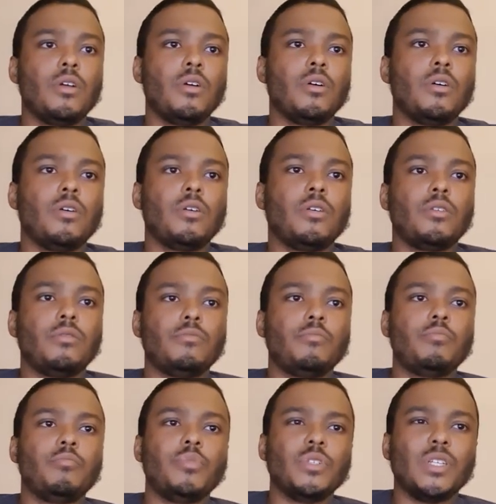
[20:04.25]

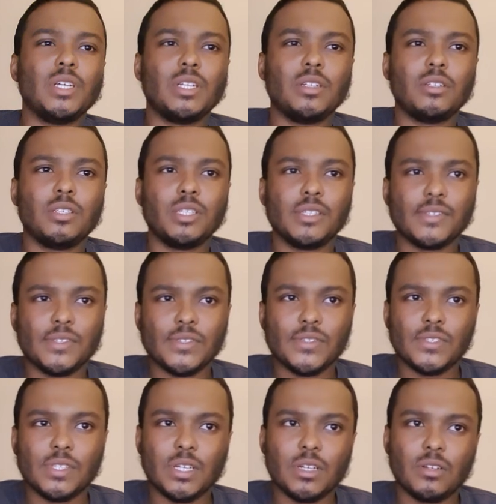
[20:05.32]
But then this
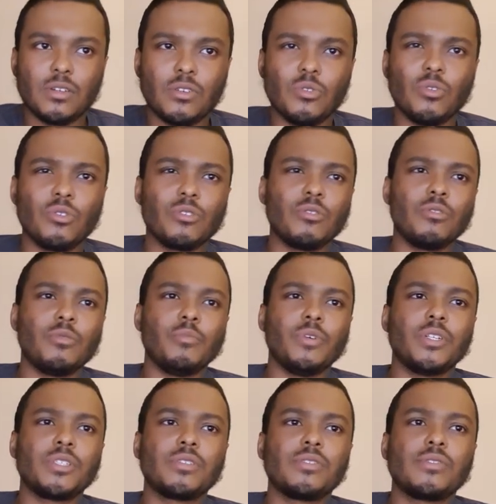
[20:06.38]
is no longer gonna
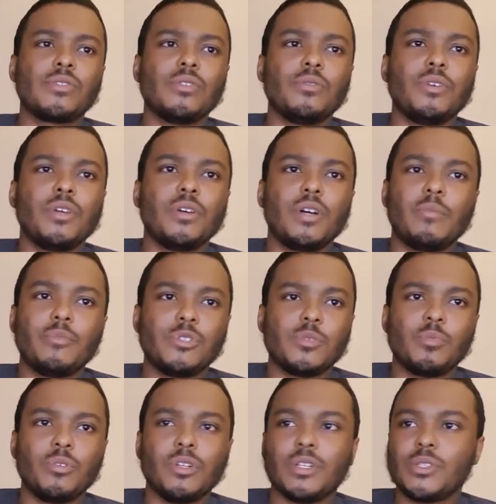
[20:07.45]
match. So yeah, I'm gonna just
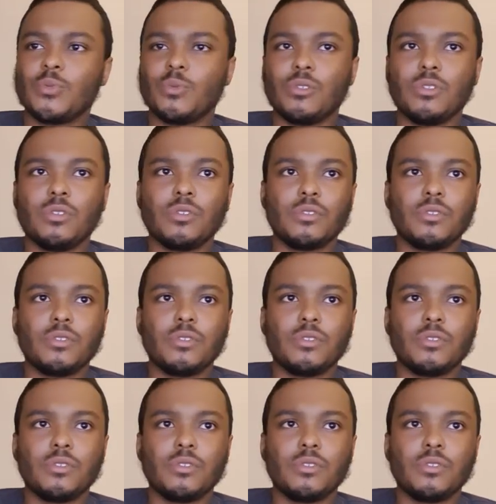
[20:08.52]
put it at 20.